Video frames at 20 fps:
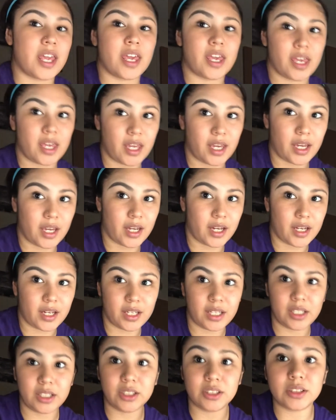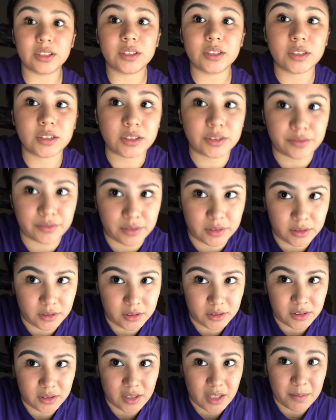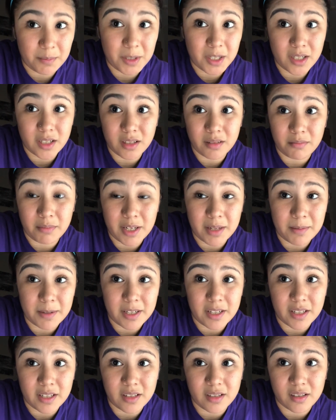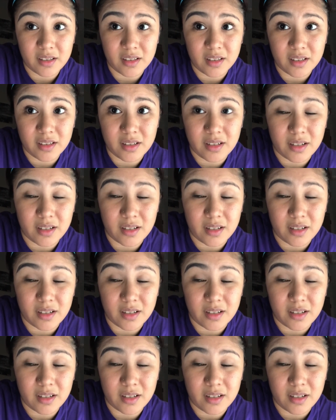Yeah, look at the difference. I mean, maybe it is good.